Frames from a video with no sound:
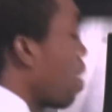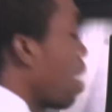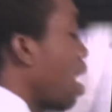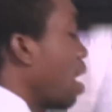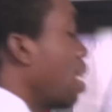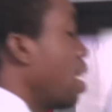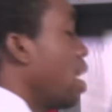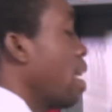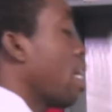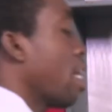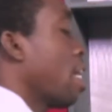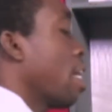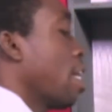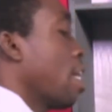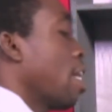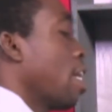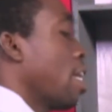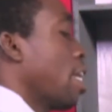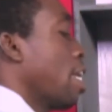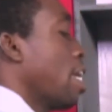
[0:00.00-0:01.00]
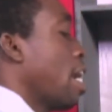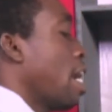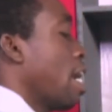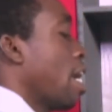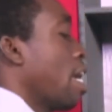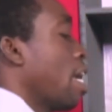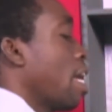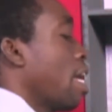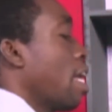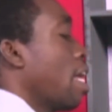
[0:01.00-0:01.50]
I think, yeah,
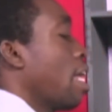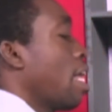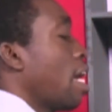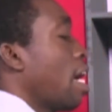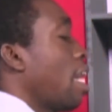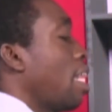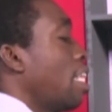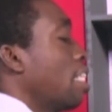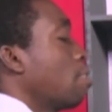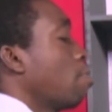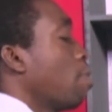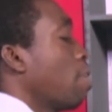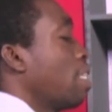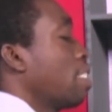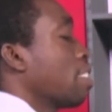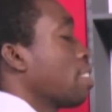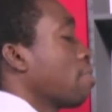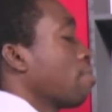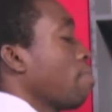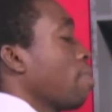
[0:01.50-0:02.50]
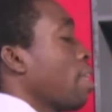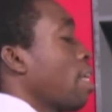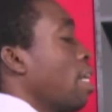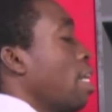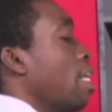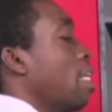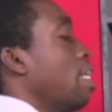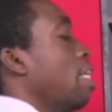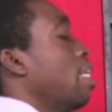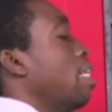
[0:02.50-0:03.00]
at this point,
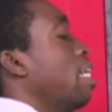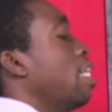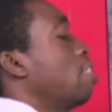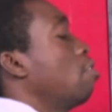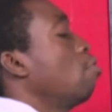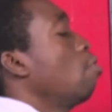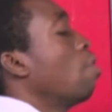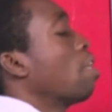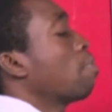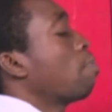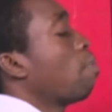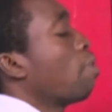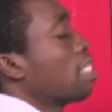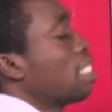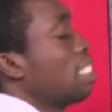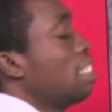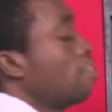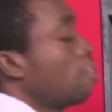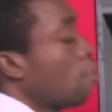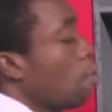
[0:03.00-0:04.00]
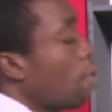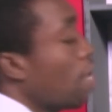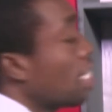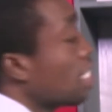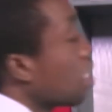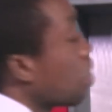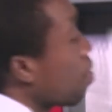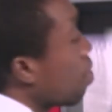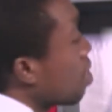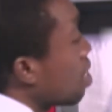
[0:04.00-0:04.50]
the 2 was positive. So once
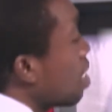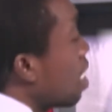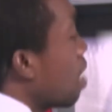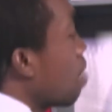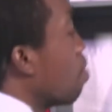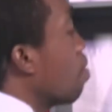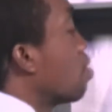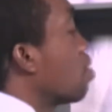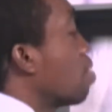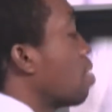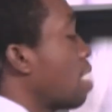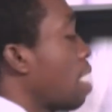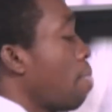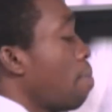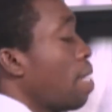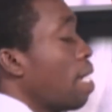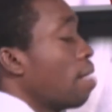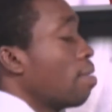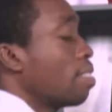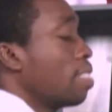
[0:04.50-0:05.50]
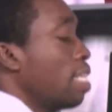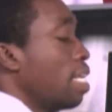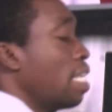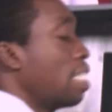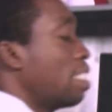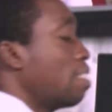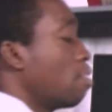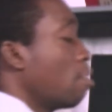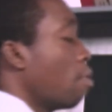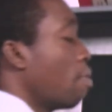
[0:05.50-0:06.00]
it crosses the equal to sign, it becomes
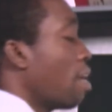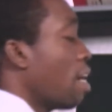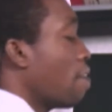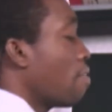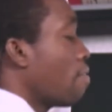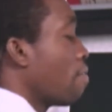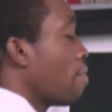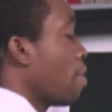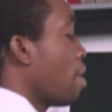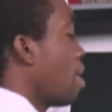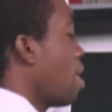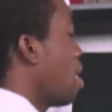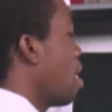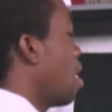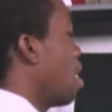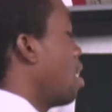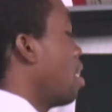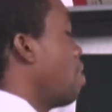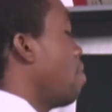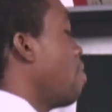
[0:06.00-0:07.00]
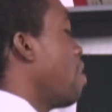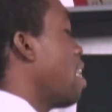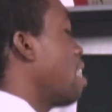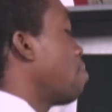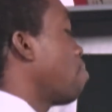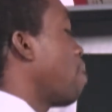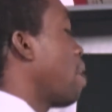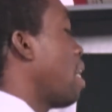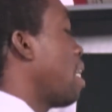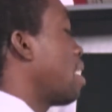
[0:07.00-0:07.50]
negative. So we have 3x
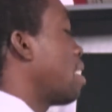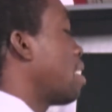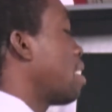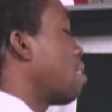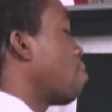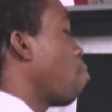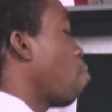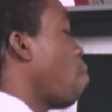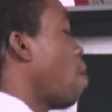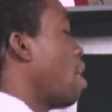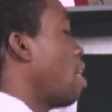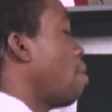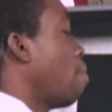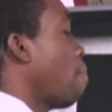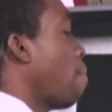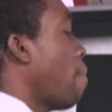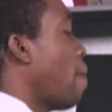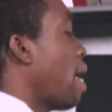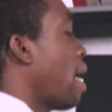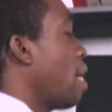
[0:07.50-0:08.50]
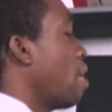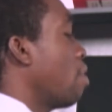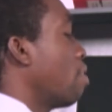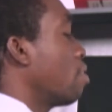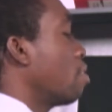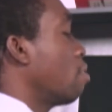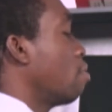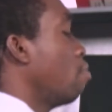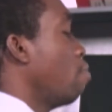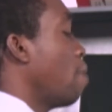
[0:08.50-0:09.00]
plus 1
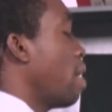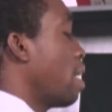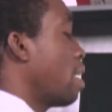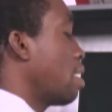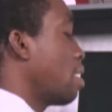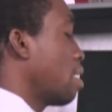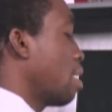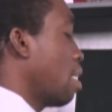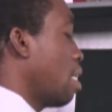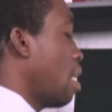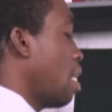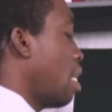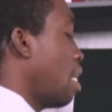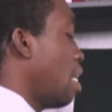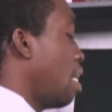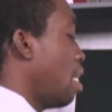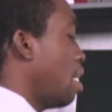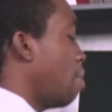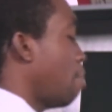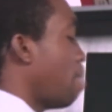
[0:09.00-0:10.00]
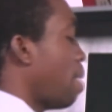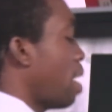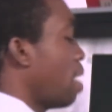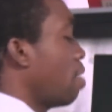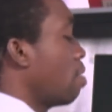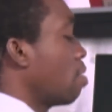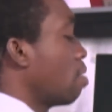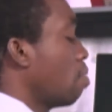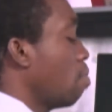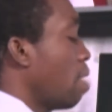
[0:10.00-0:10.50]
minus 2x, and then
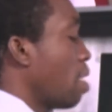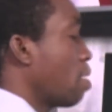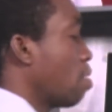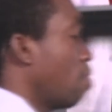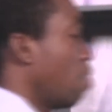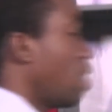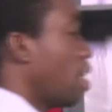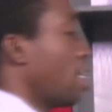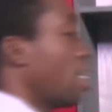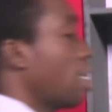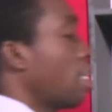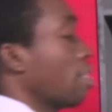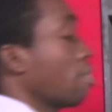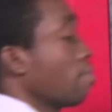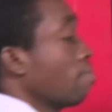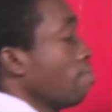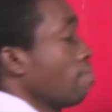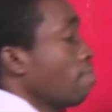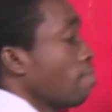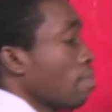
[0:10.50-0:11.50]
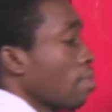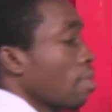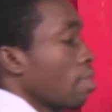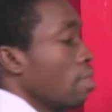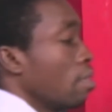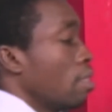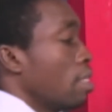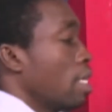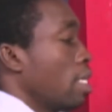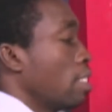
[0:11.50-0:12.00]
minus 2x over here.
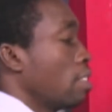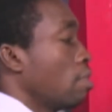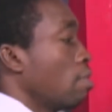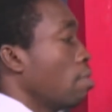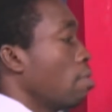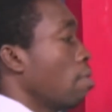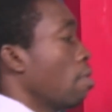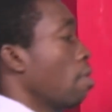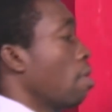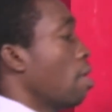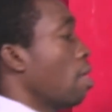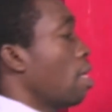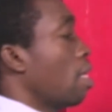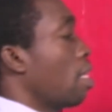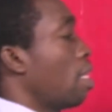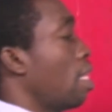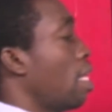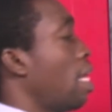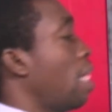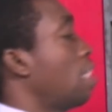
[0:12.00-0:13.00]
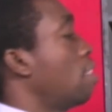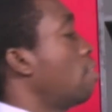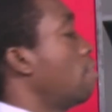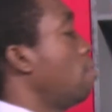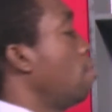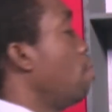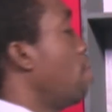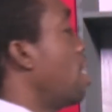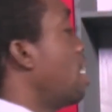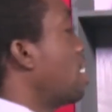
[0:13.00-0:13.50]
Okay, so the
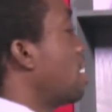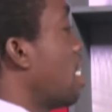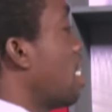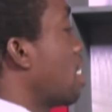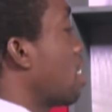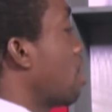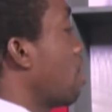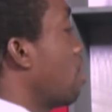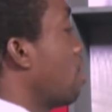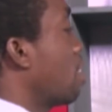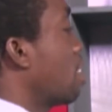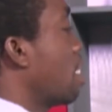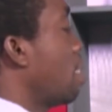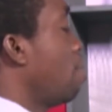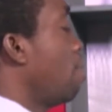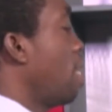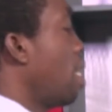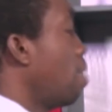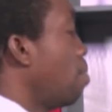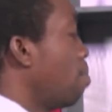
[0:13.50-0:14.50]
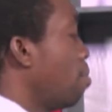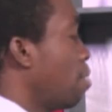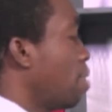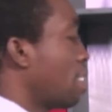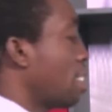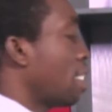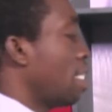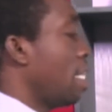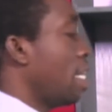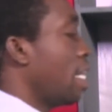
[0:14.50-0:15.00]
2x crossed and become what?
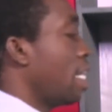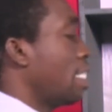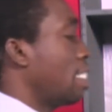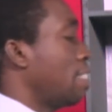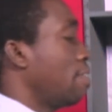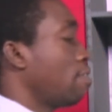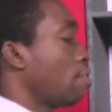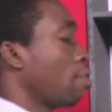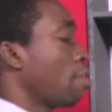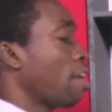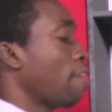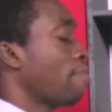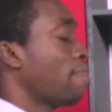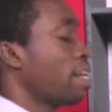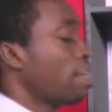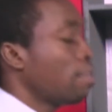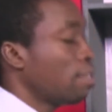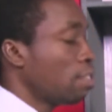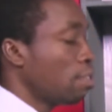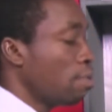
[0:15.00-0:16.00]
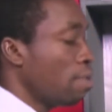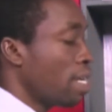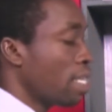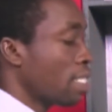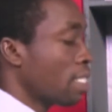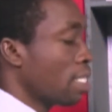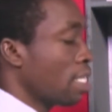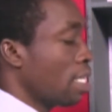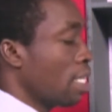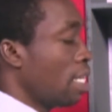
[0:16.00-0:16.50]
Negative. So we have minus
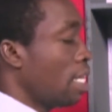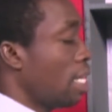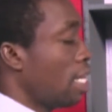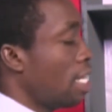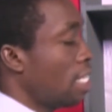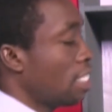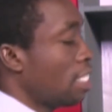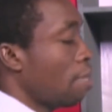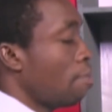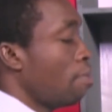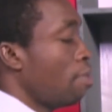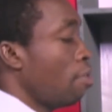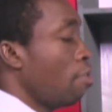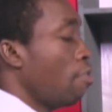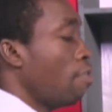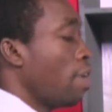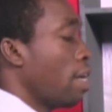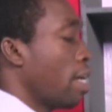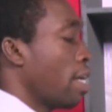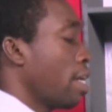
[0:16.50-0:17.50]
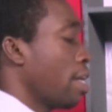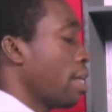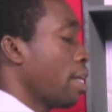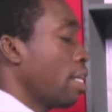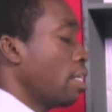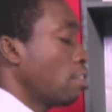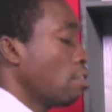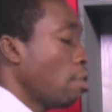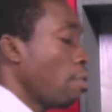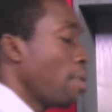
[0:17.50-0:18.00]
2x, and the same thing over here.
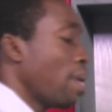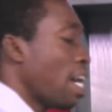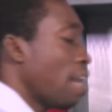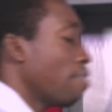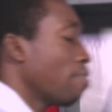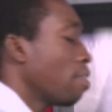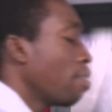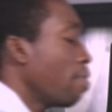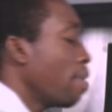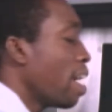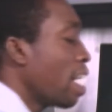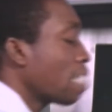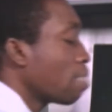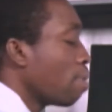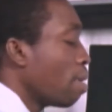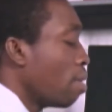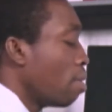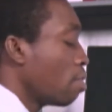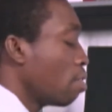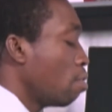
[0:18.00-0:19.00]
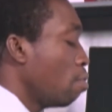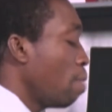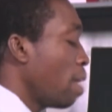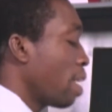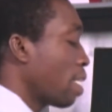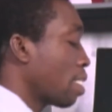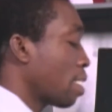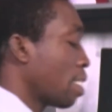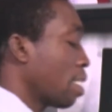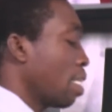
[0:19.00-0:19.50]
So we have 3x minus
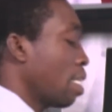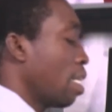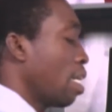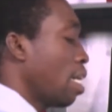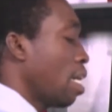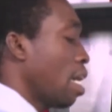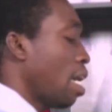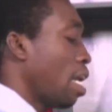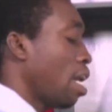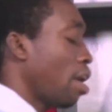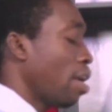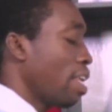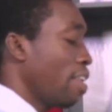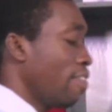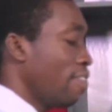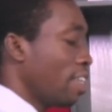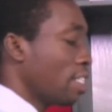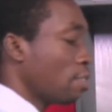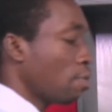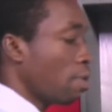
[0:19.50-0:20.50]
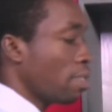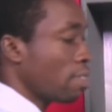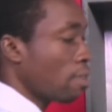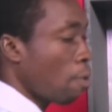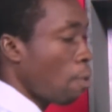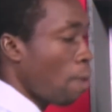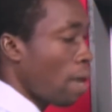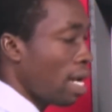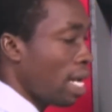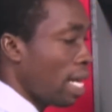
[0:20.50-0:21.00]
2x, and that will give us what?
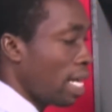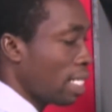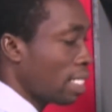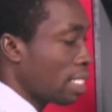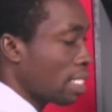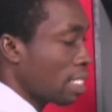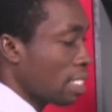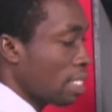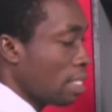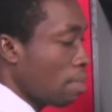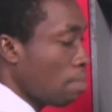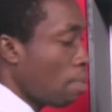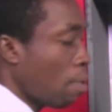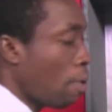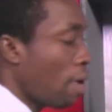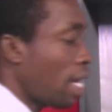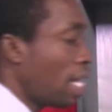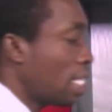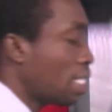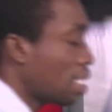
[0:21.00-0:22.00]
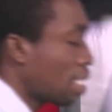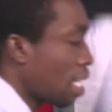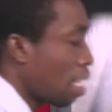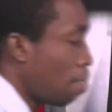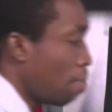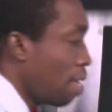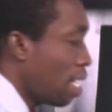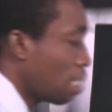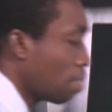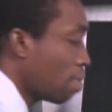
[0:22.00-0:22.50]
1x But 1x can
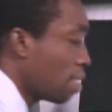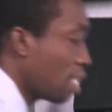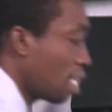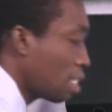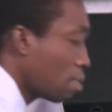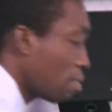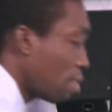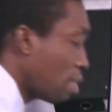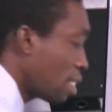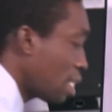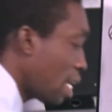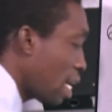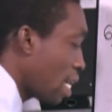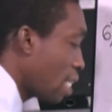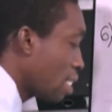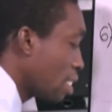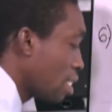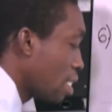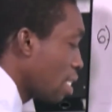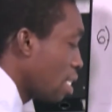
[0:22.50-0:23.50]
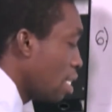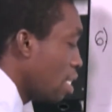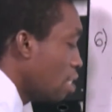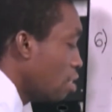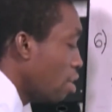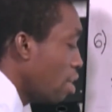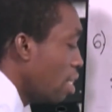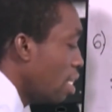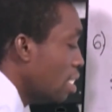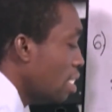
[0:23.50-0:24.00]
be expressed as what? X. So
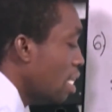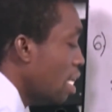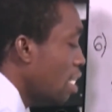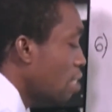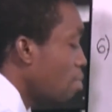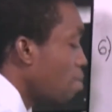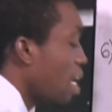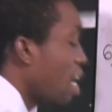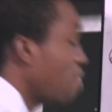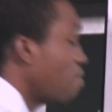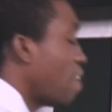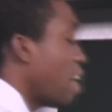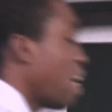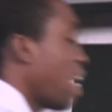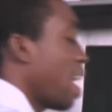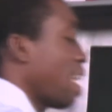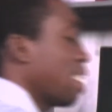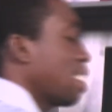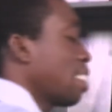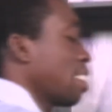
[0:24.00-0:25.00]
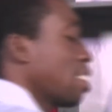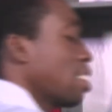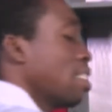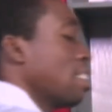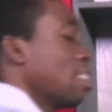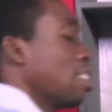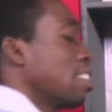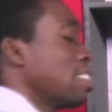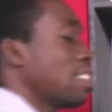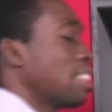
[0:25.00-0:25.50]
in this case, we have our x
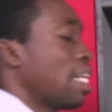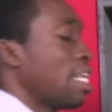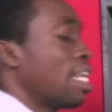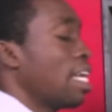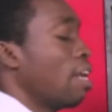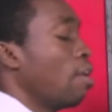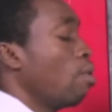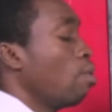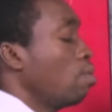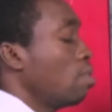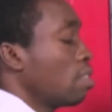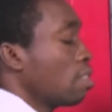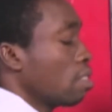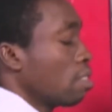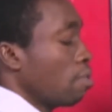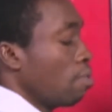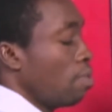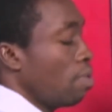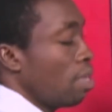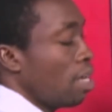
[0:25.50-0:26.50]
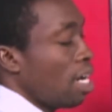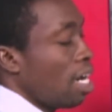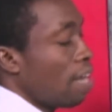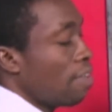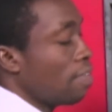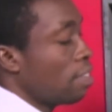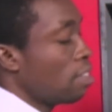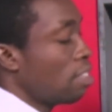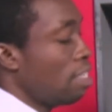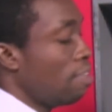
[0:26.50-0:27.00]
standing alone without
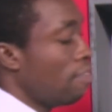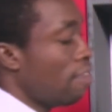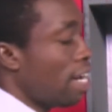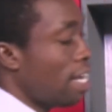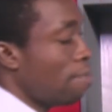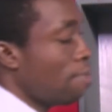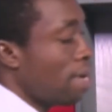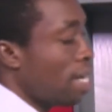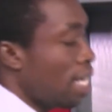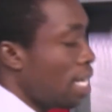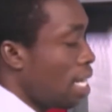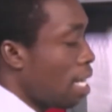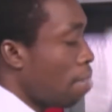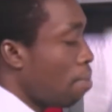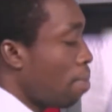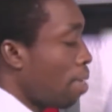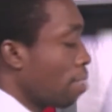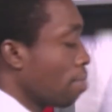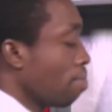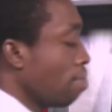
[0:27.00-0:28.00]
having to divide by any number.